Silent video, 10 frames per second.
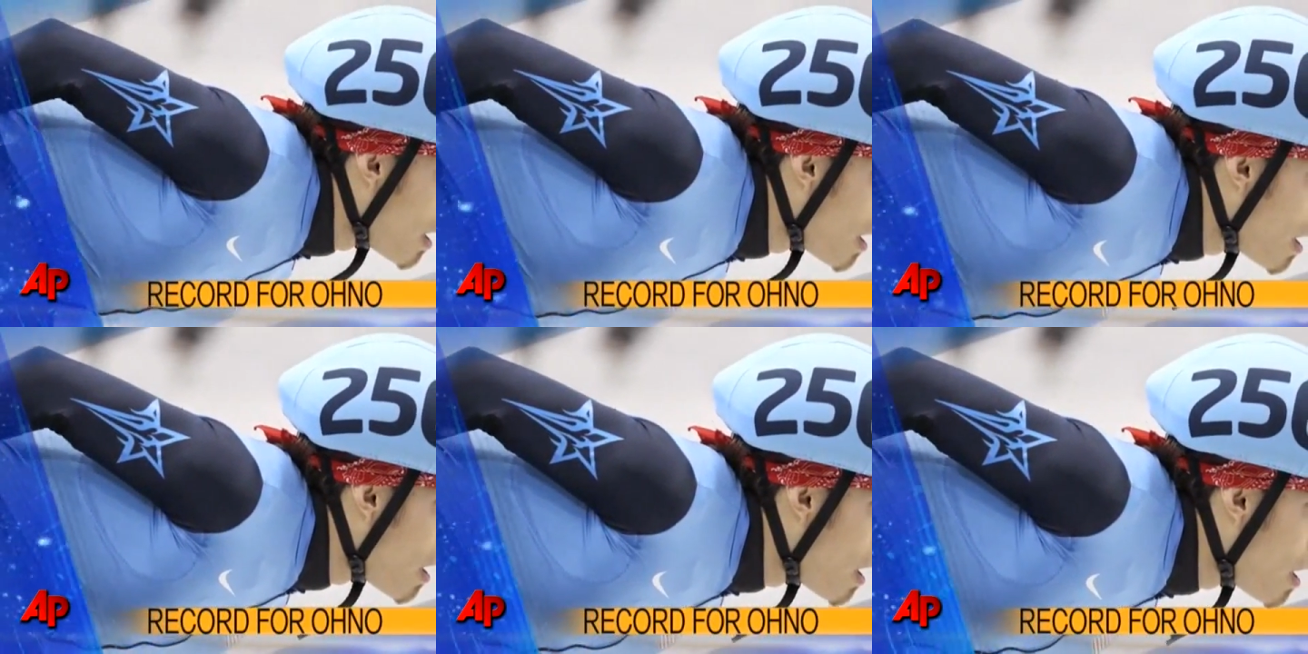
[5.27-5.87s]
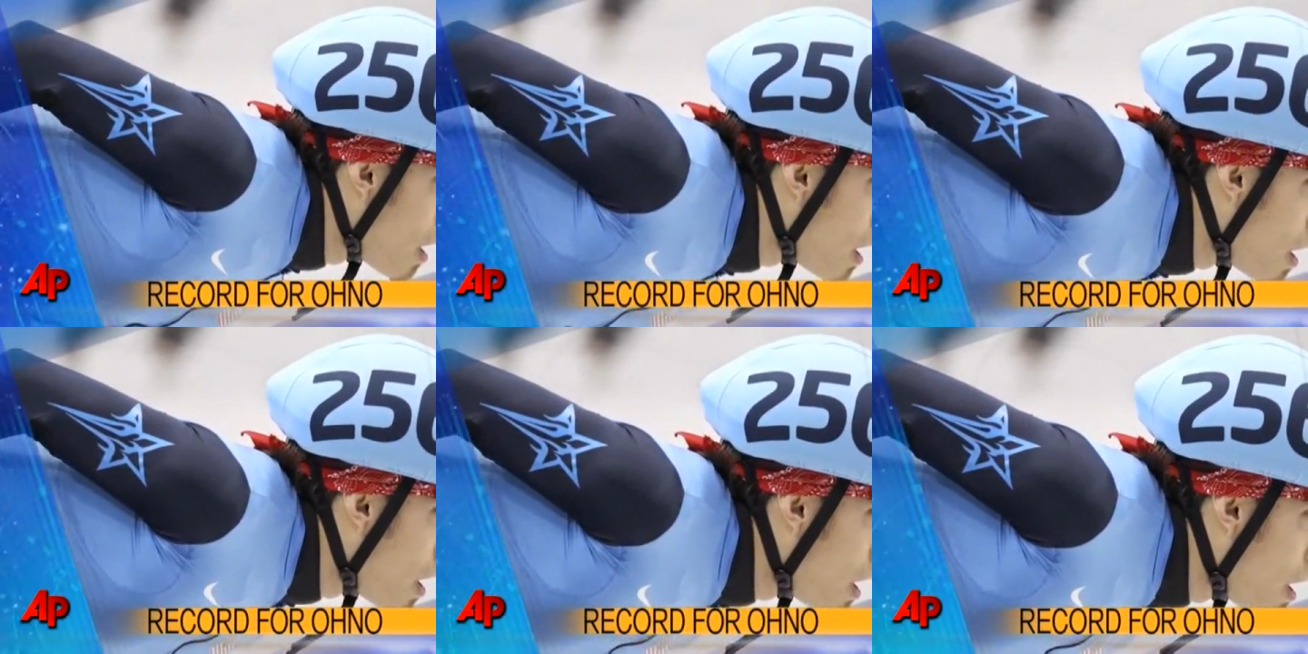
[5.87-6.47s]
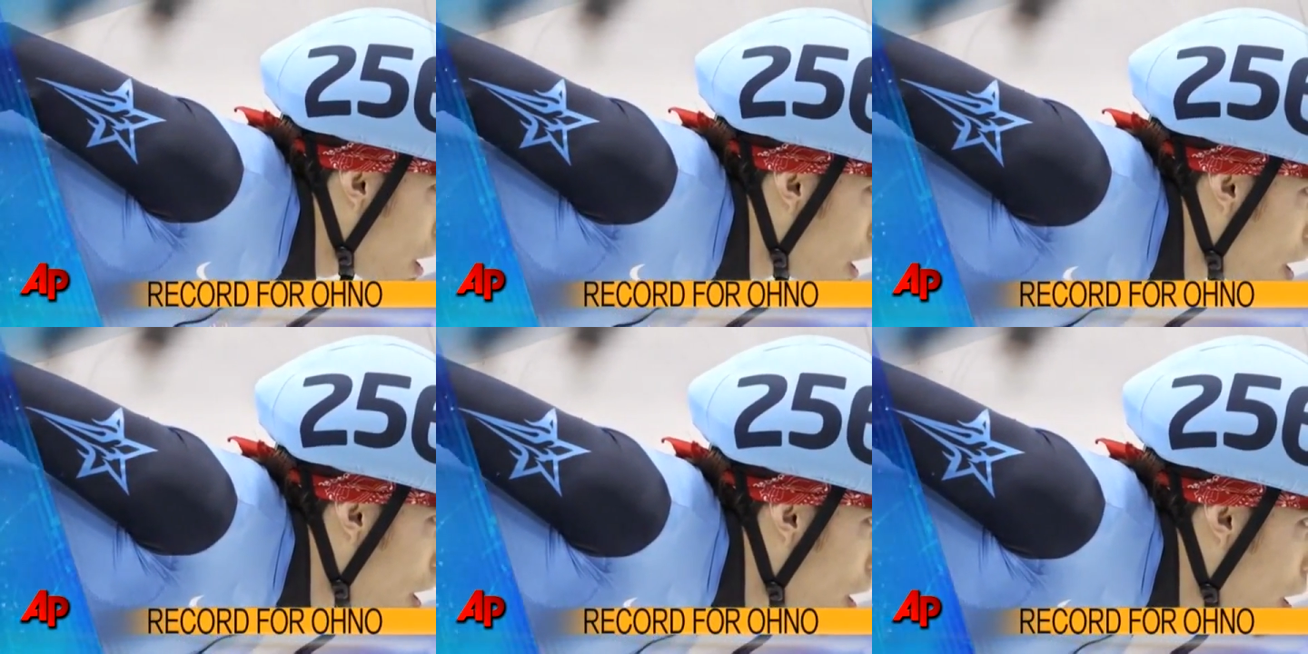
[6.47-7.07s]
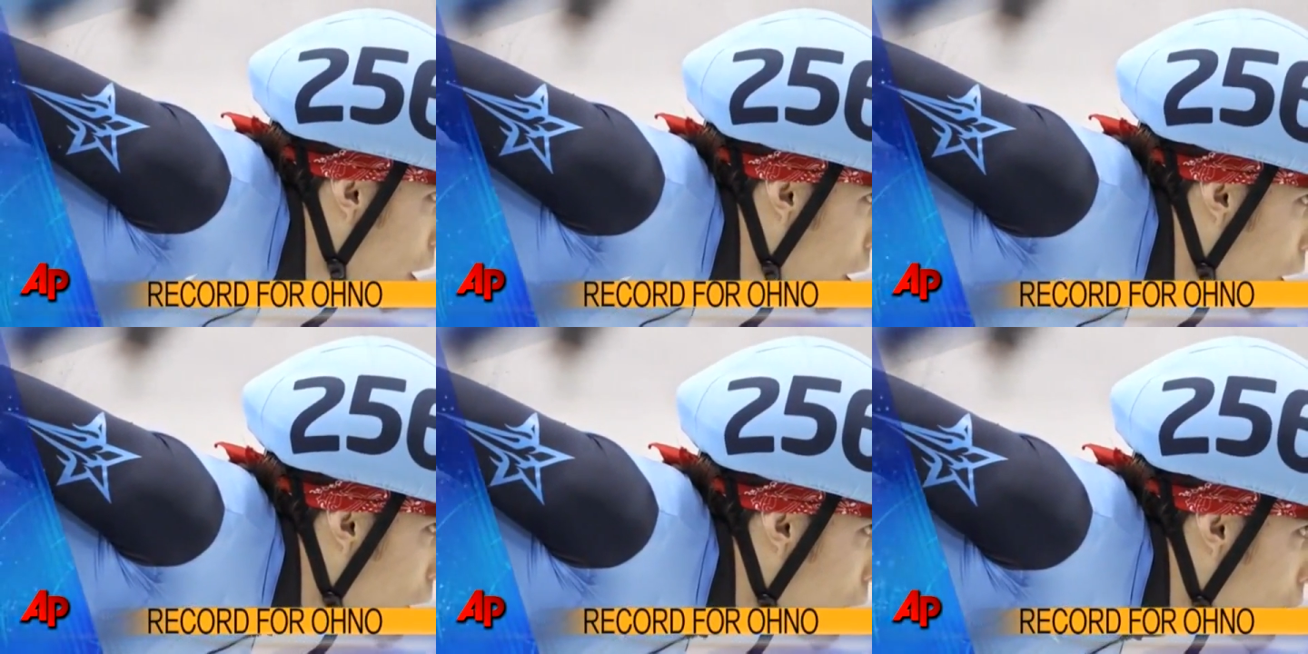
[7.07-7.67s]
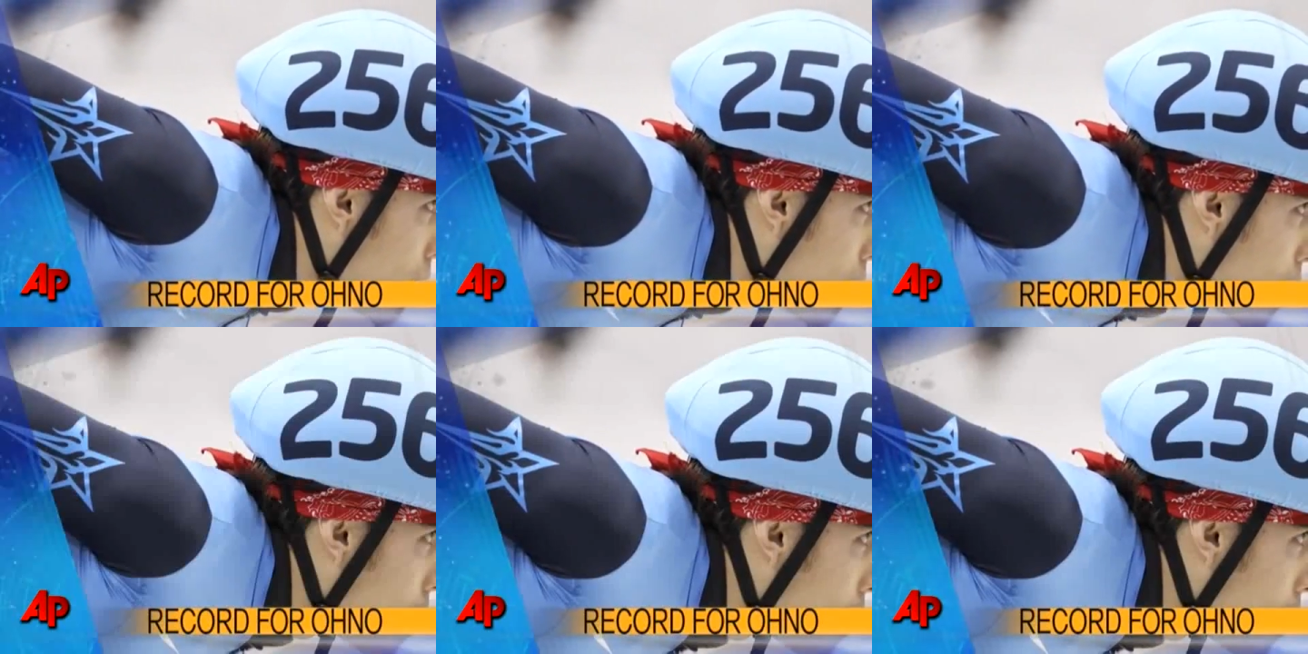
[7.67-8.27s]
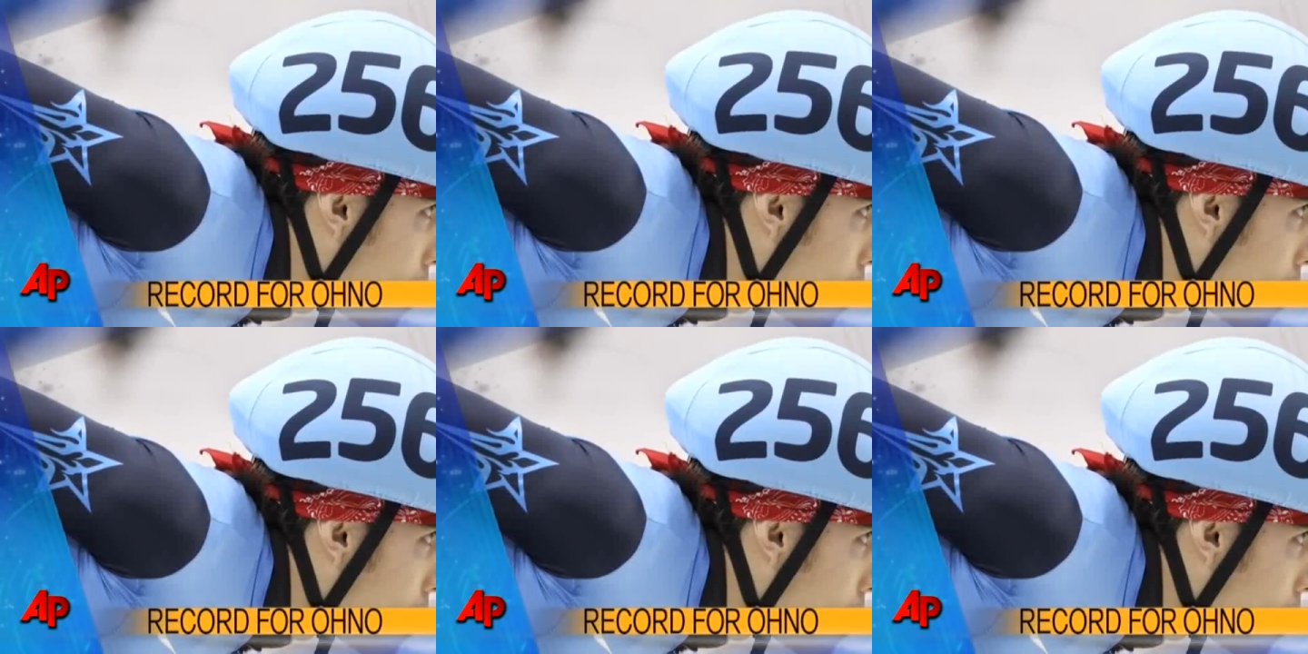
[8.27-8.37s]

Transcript: [unreadable: no face in view]